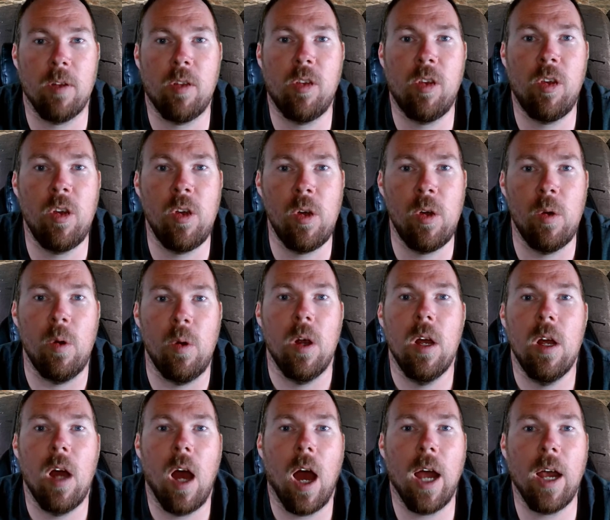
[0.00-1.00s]
two,
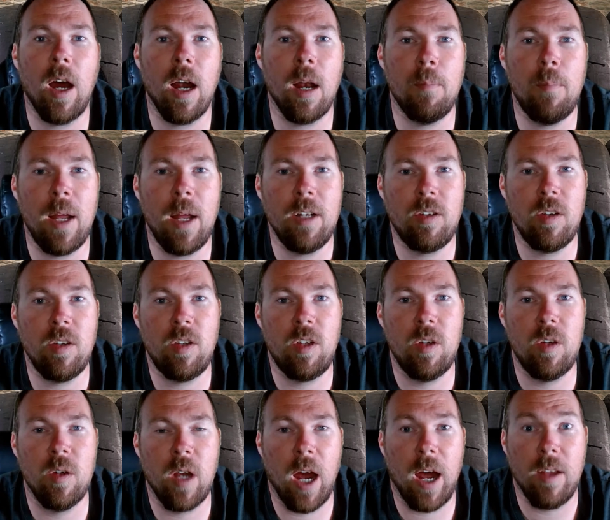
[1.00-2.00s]
I got to mention to
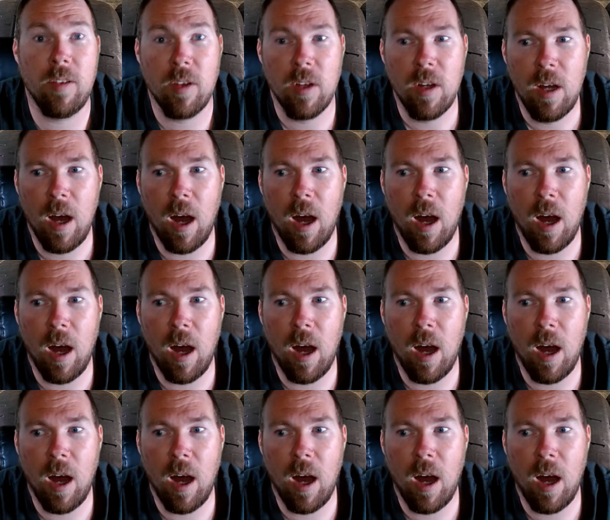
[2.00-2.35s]
you guys,